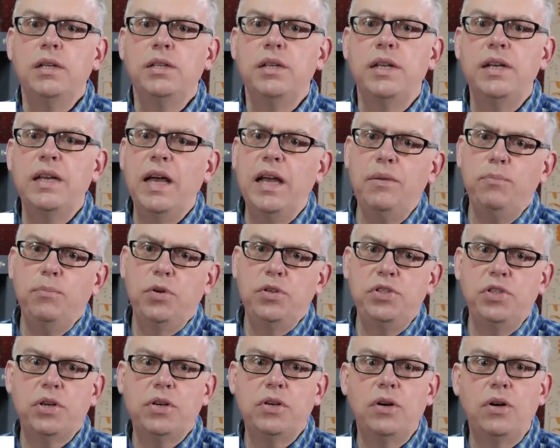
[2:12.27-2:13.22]
to not
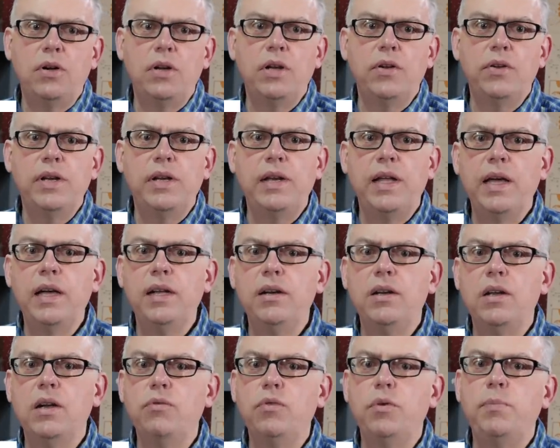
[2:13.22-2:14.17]
put your call out on
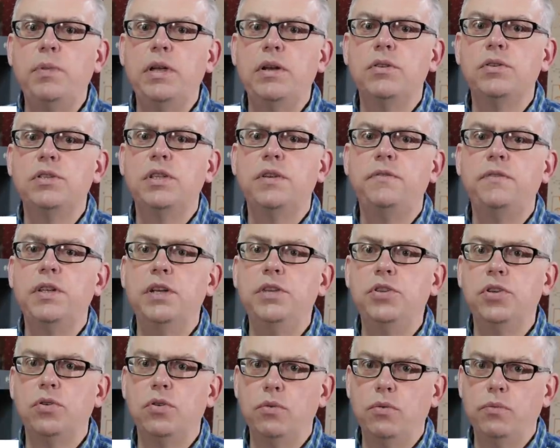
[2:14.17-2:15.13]
analog repeaters if
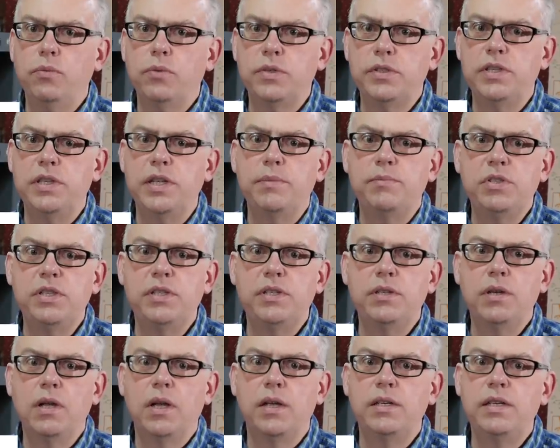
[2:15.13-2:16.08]
digital seems
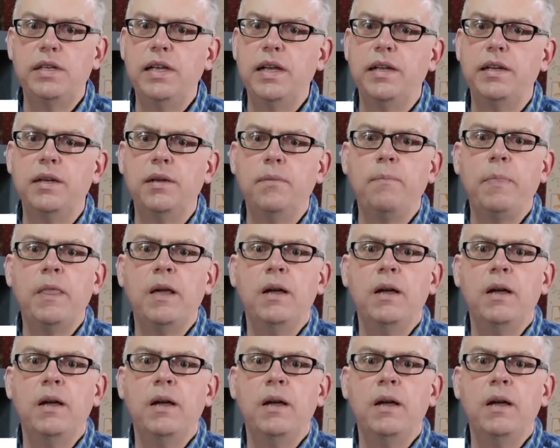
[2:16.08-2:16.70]
uh, dead.